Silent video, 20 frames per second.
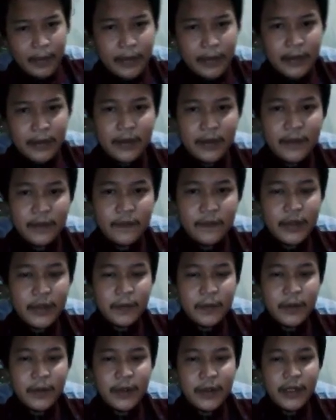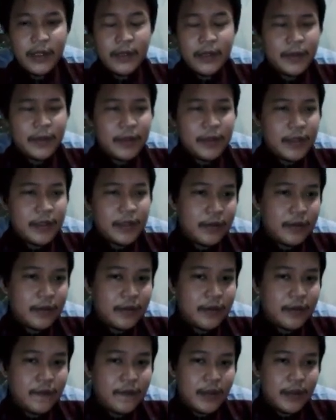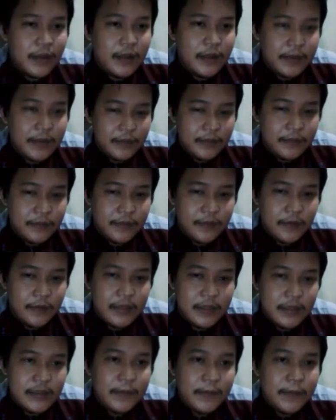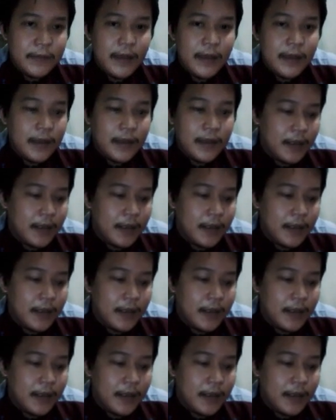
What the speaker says: vocabulary in particular field. For example,